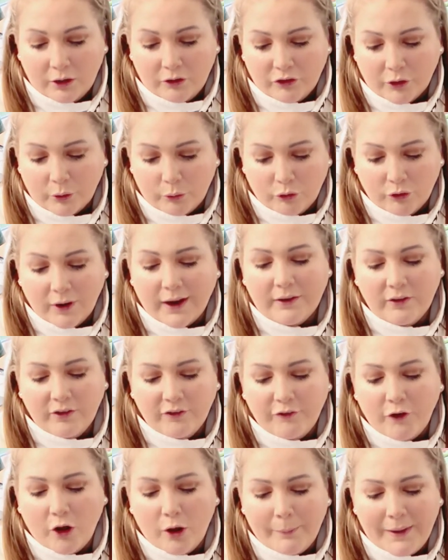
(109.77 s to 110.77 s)
So
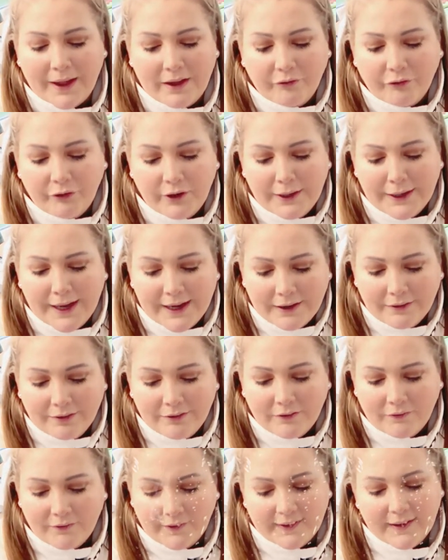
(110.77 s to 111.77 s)
transform every
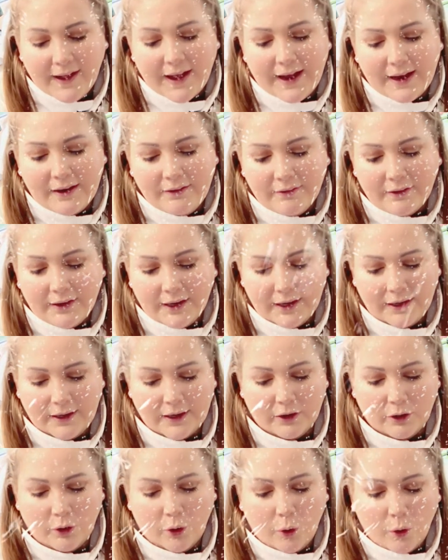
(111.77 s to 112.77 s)
negative side
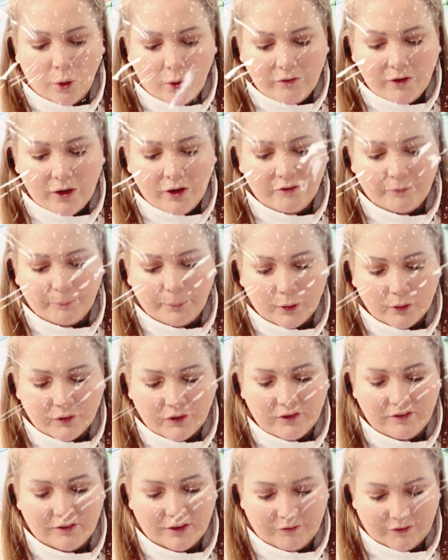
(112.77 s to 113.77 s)
in an aura of
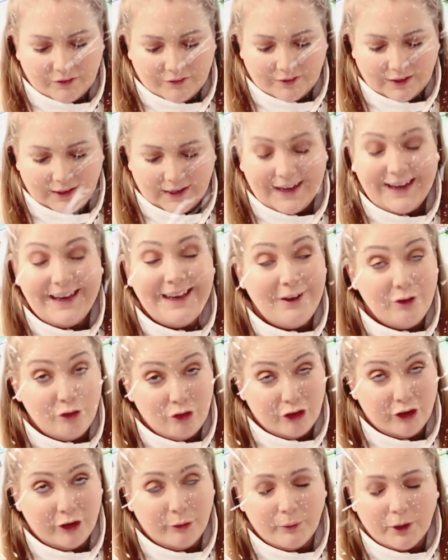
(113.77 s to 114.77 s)
positivity
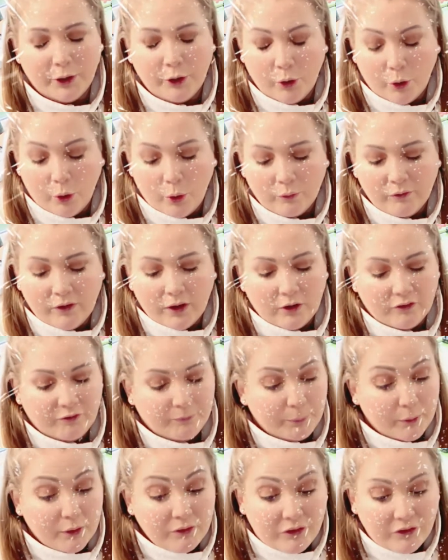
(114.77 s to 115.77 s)
into an aura
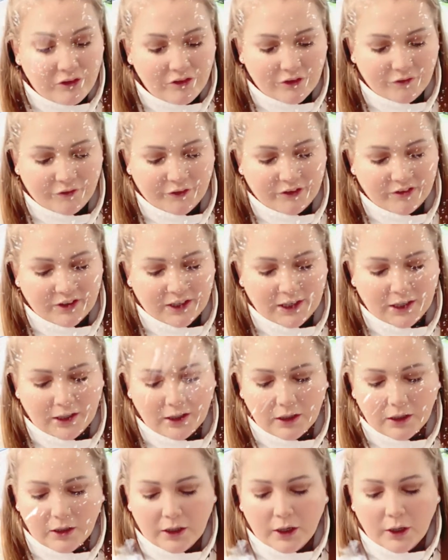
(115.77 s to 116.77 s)
of positivity.